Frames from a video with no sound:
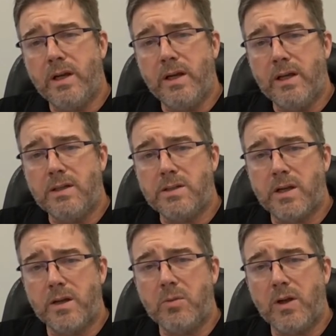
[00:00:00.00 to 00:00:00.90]
and
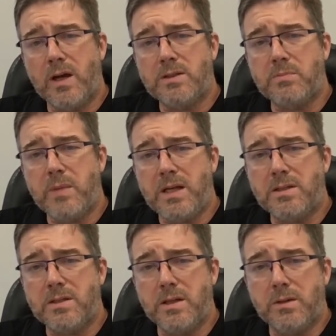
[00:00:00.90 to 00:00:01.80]
stabilize
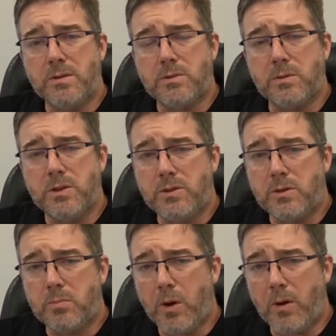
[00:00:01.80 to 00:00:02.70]
mast cells, which are
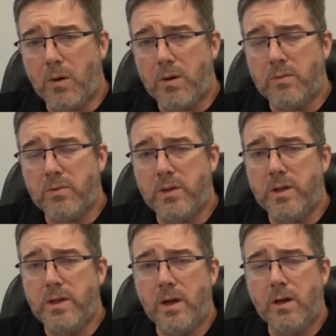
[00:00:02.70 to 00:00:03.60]
part of
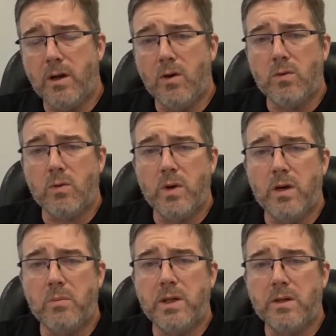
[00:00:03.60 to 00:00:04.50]
the
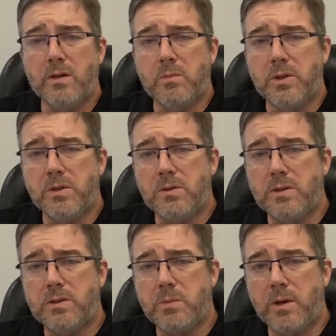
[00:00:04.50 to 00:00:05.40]
overwhelming immune
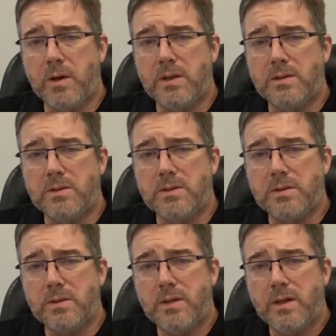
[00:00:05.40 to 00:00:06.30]
response.
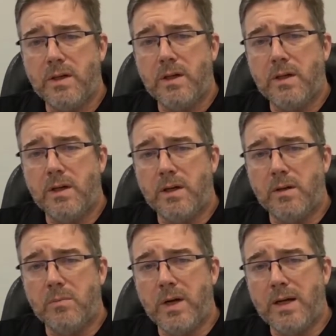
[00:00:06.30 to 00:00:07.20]

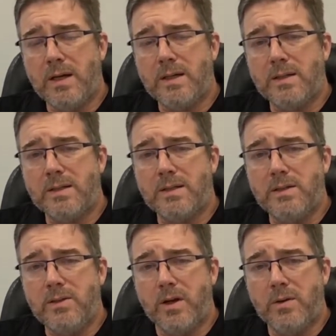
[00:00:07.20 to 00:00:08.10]

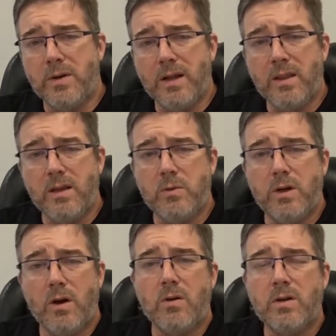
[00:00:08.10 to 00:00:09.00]
I think we
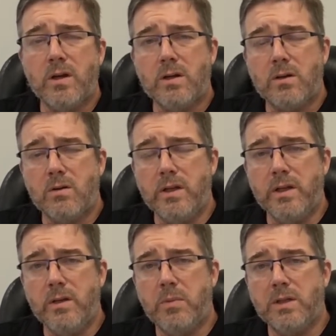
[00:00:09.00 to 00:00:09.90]
all can
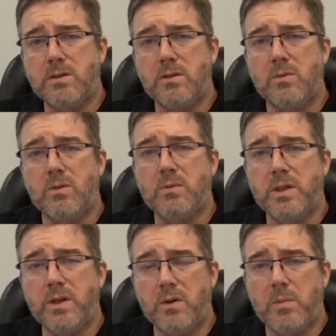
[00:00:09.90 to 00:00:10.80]
agree, based on what we
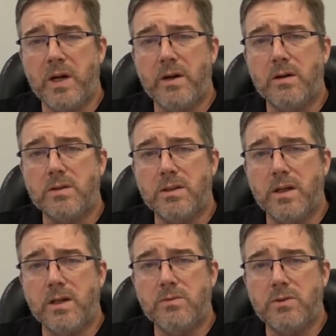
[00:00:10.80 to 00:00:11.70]
know about
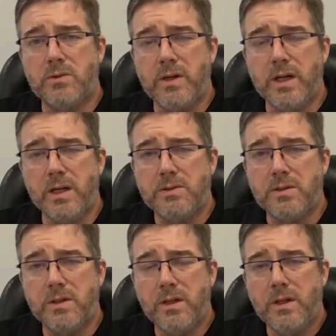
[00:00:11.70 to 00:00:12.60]
oxidative stress,
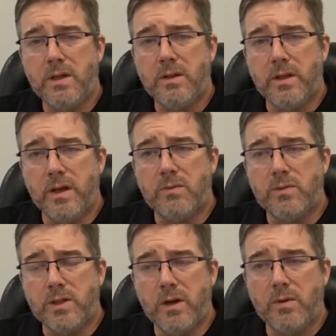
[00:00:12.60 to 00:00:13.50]
that if
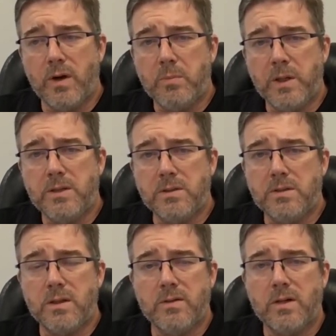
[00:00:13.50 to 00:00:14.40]
we know our patients
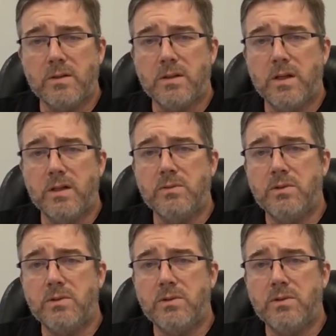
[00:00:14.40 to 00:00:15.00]
have oxidative